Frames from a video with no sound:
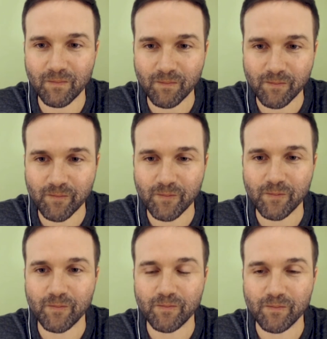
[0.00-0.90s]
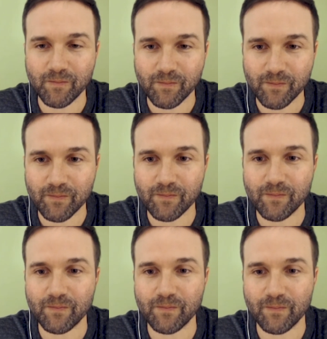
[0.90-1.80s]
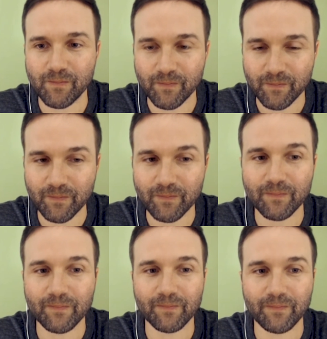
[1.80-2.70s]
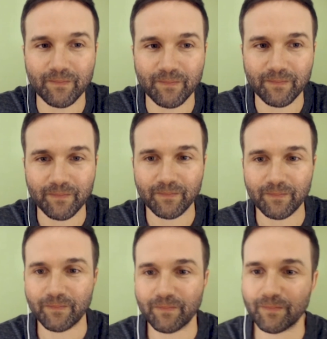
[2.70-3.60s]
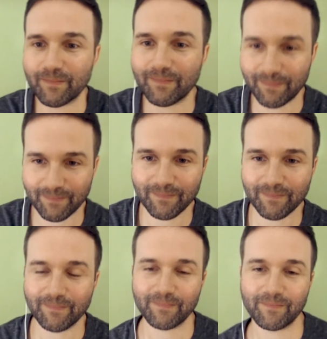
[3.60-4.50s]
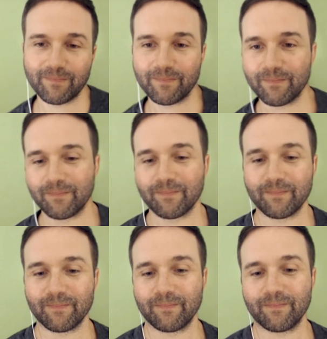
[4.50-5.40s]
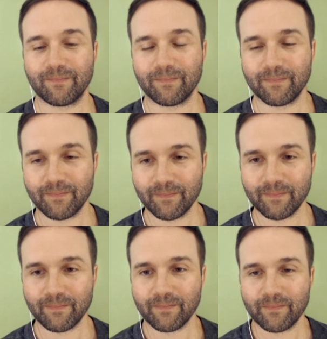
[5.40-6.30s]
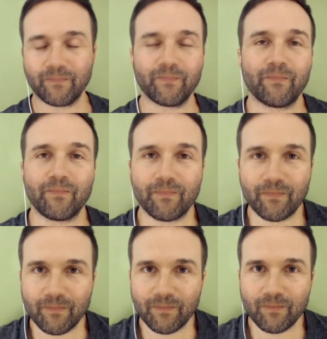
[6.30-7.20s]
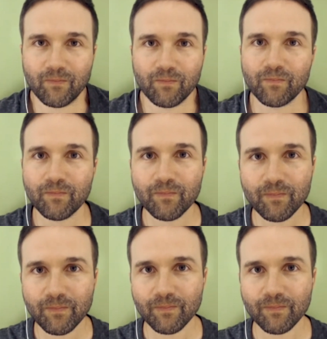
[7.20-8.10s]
No words are spoken by the person on screen.